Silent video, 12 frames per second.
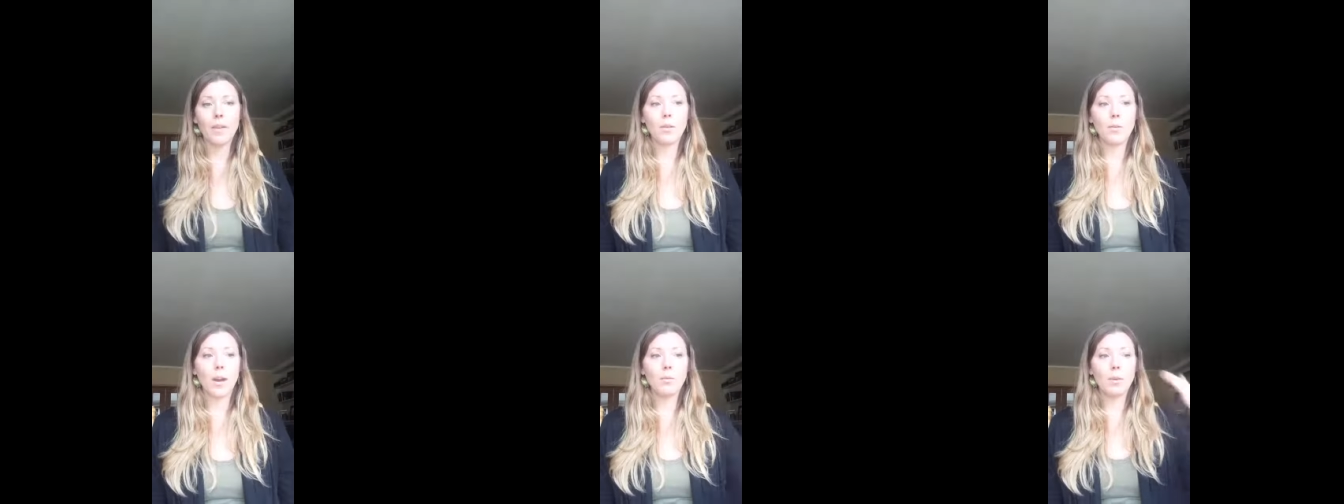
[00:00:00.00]

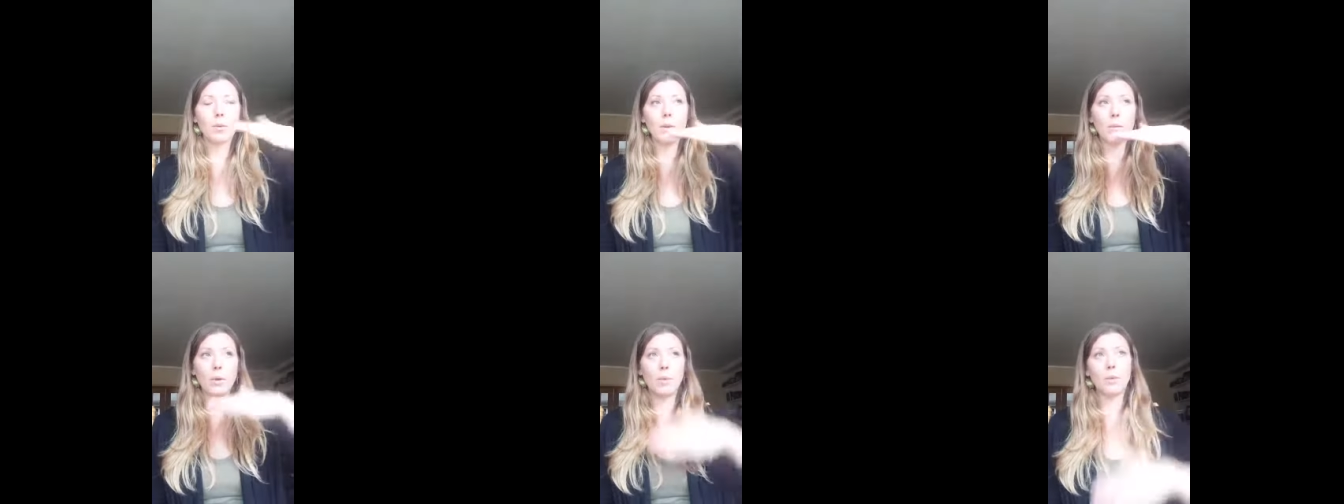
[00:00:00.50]
right when we
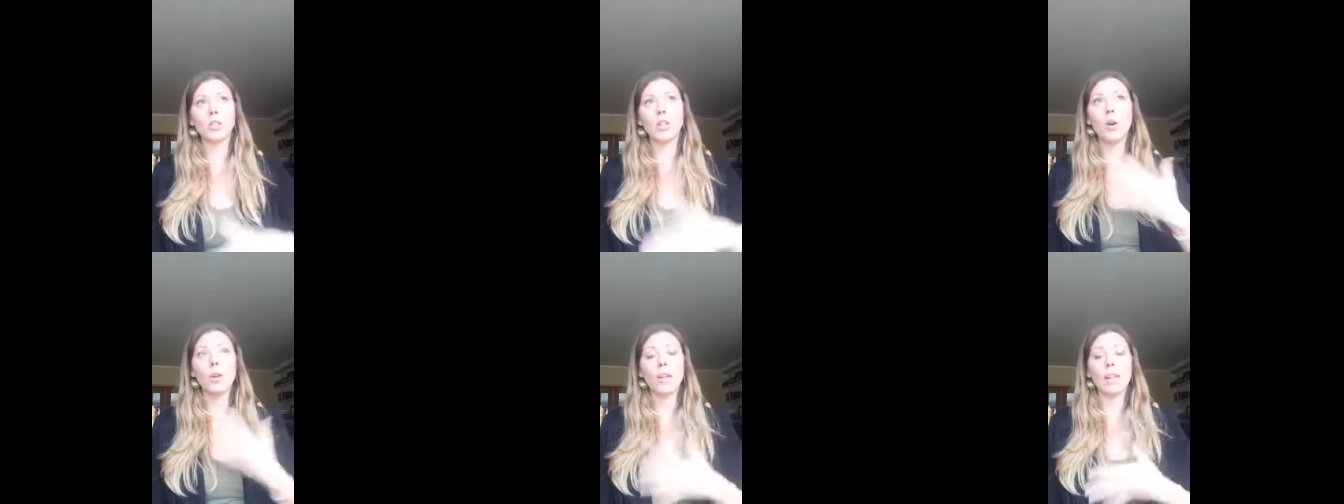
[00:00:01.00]
when we
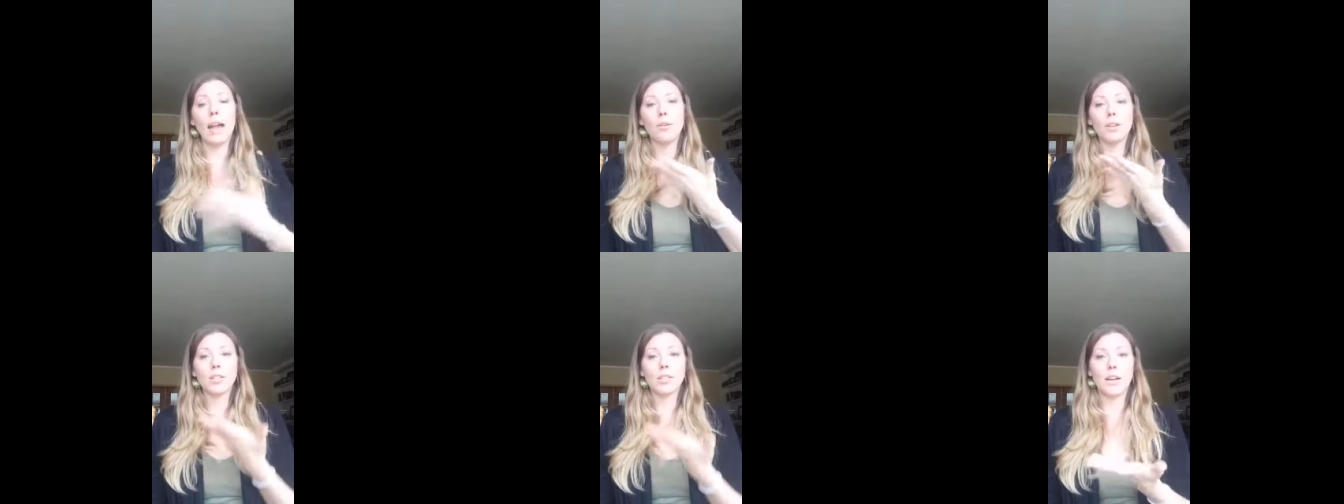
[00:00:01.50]
don't allow
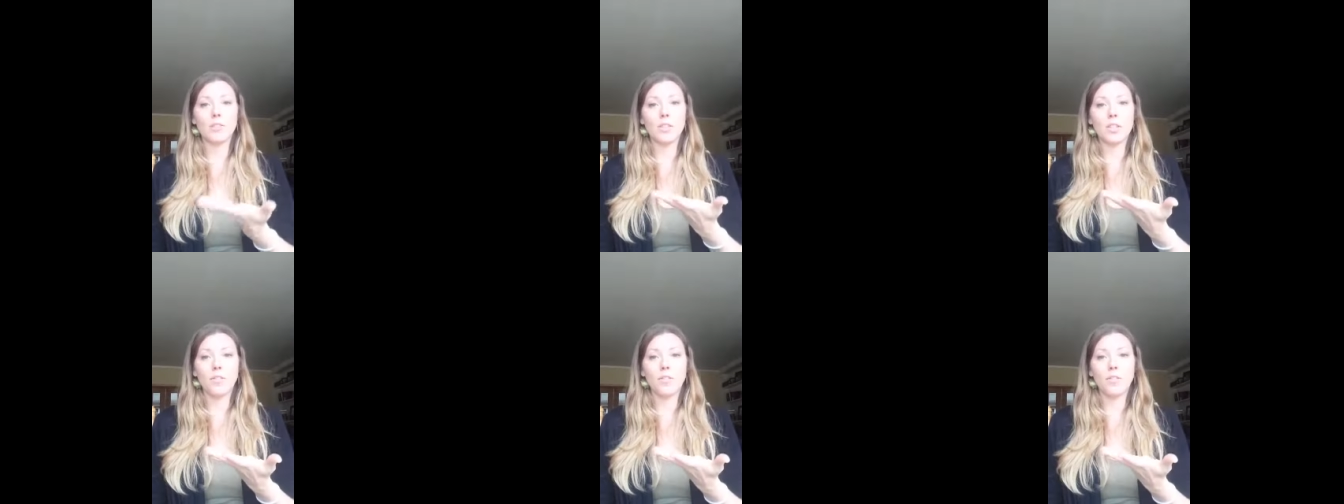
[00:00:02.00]
ourselves to